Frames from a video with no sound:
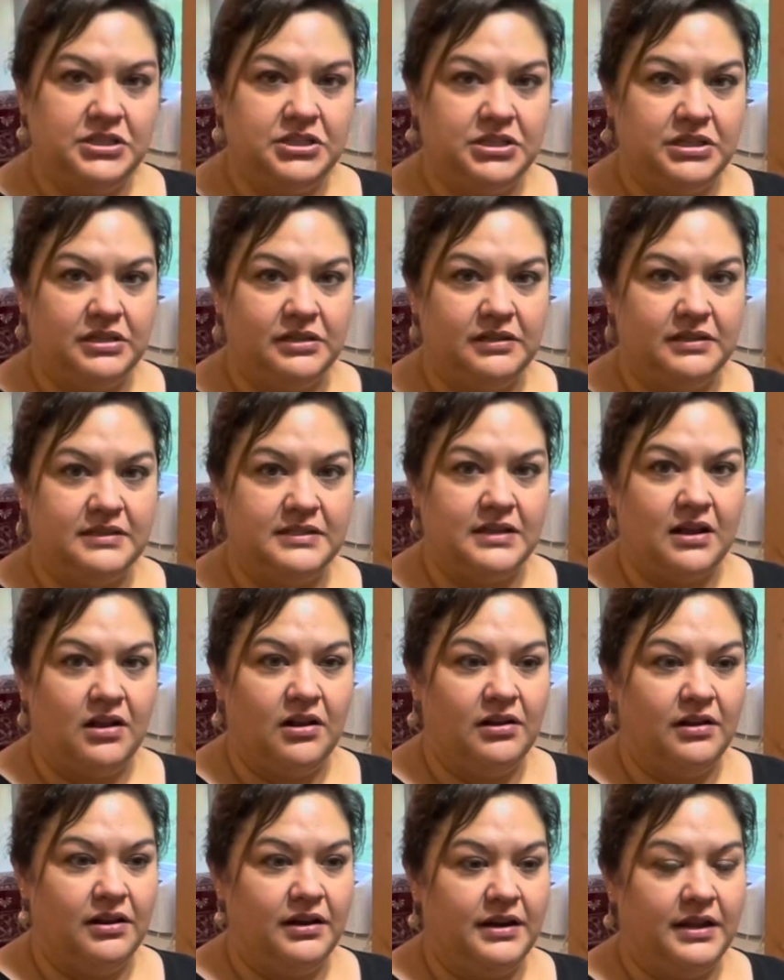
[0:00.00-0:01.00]
shields
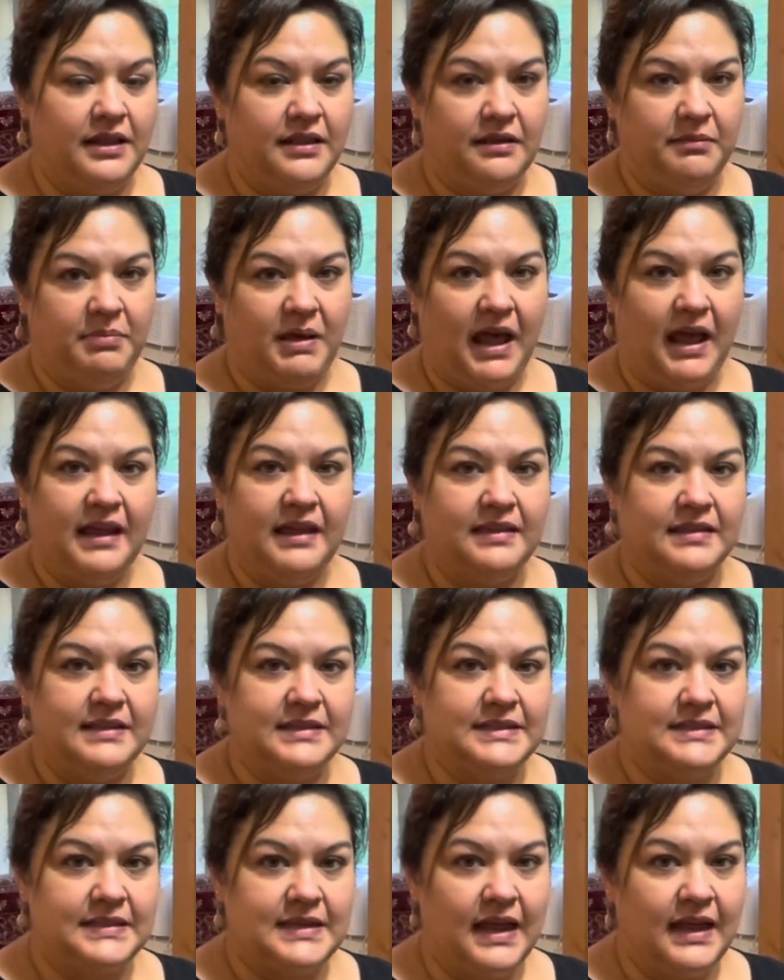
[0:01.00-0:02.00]
on the back and the
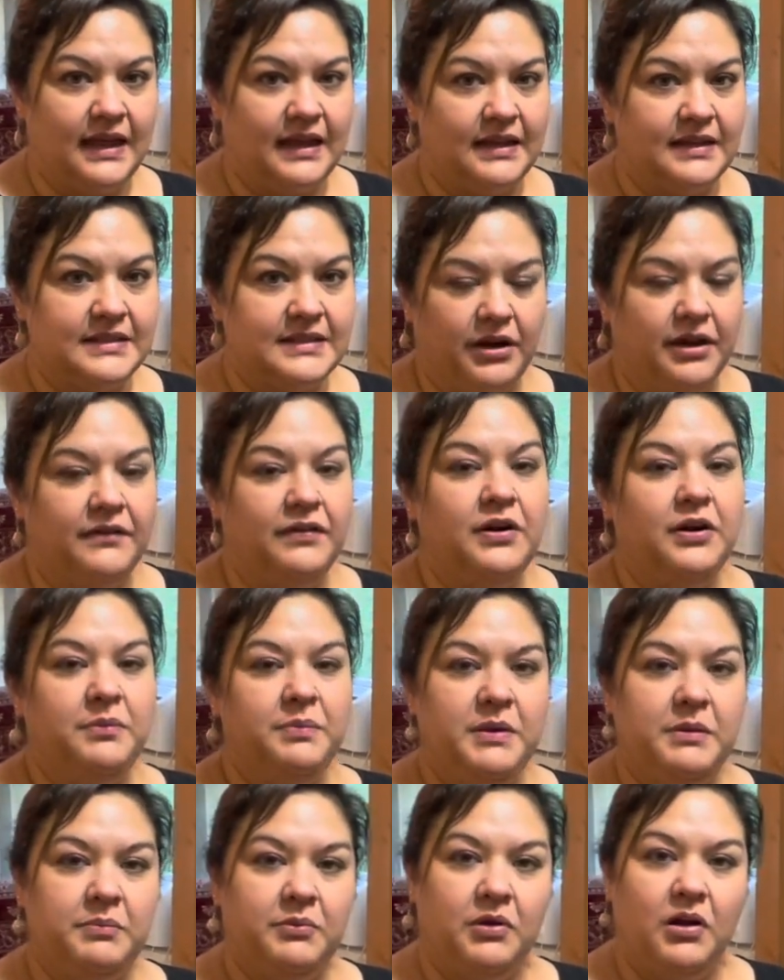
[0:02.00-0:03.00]
sides. I've heard
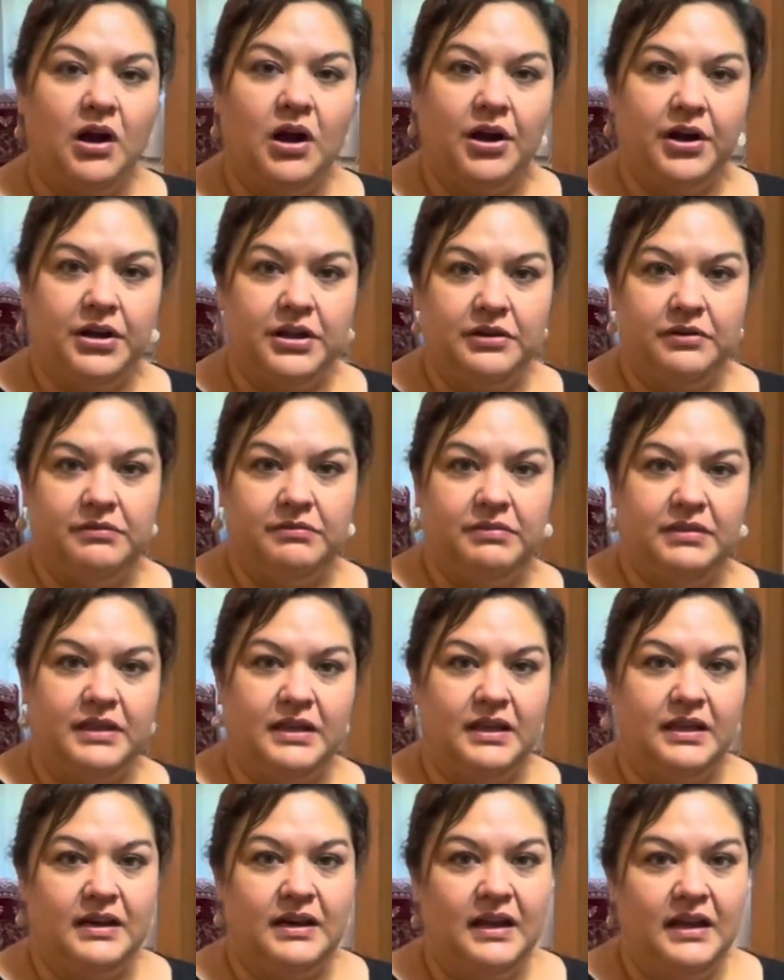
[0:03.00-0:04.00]
people argue
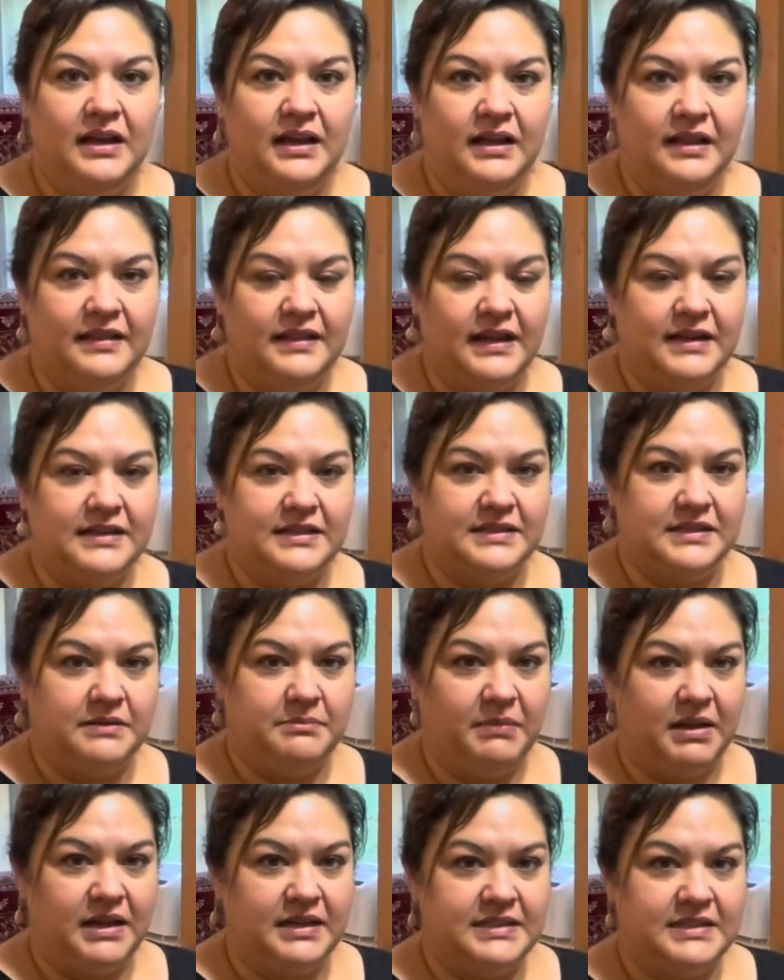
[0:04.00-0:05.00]
that that doesn't
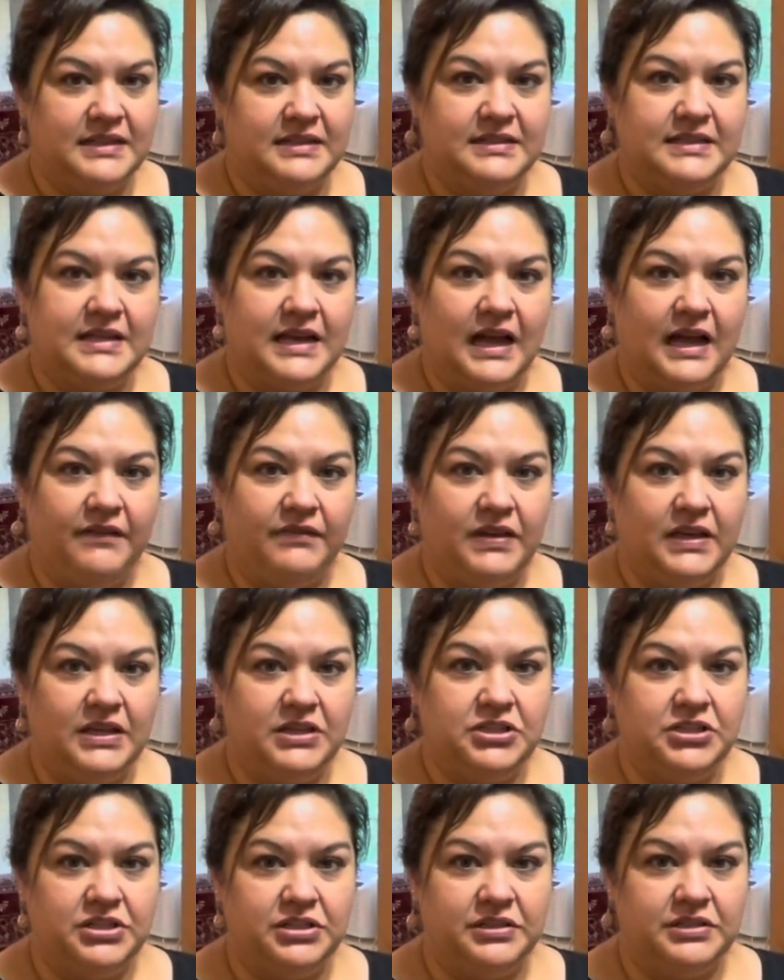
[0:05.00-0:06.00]
make sense to have heat
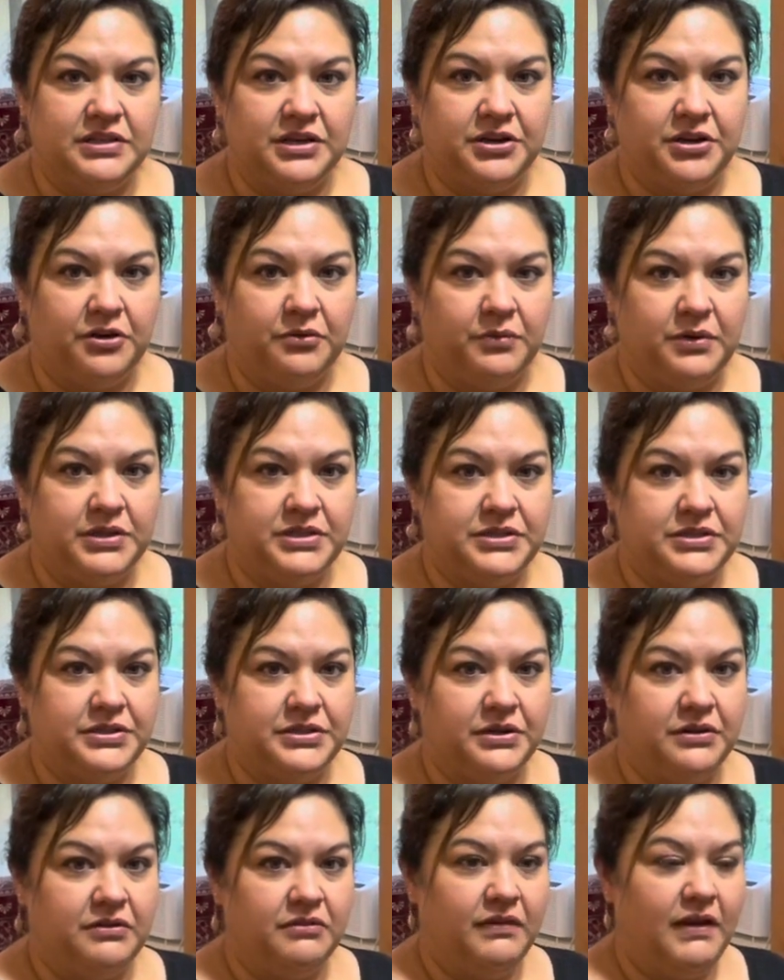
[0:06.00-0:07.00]
shields on your wood
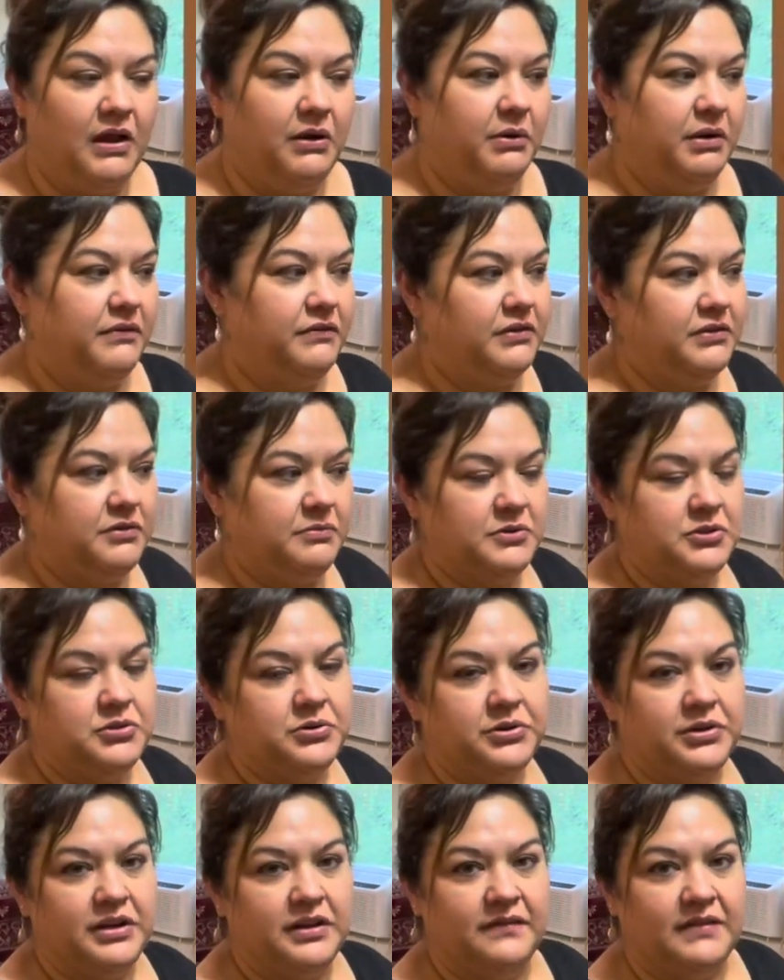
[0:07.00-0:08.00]
stove. However, the
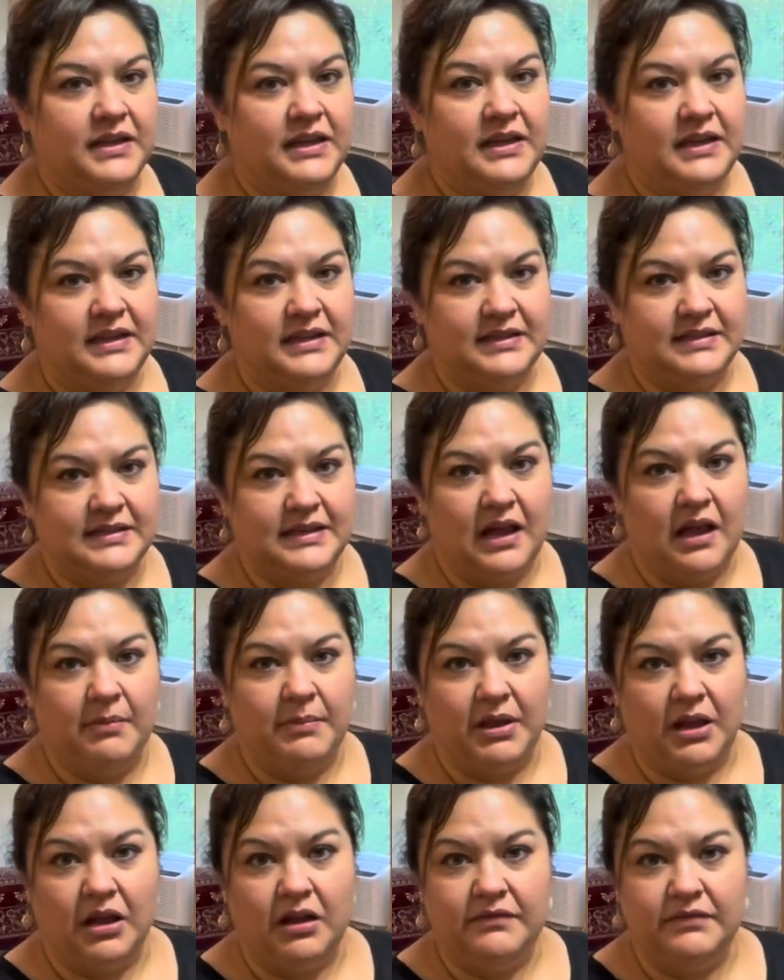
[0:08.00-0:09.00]
majority of the heat is
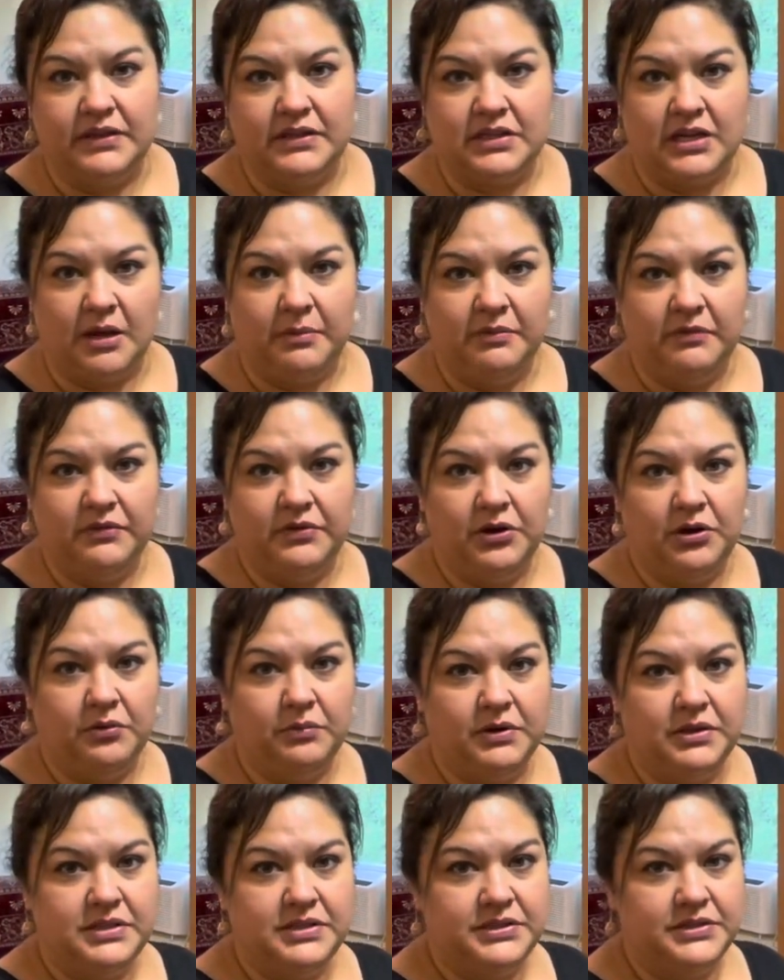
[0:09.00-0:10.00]
coming off the top of your
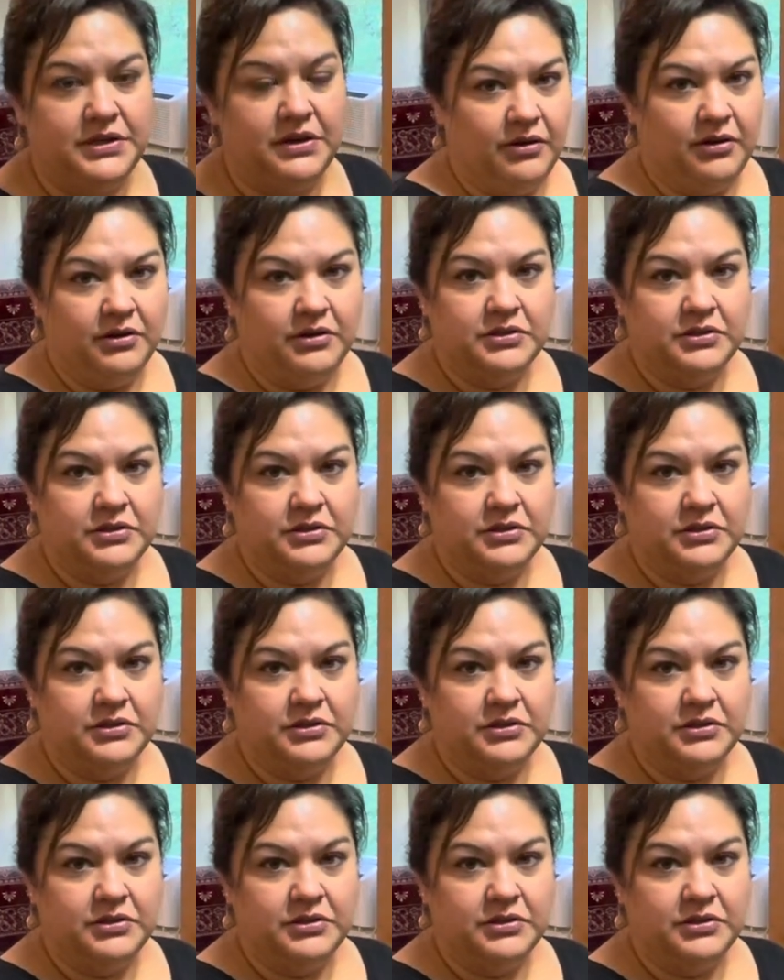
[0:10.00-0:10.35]
wood stove.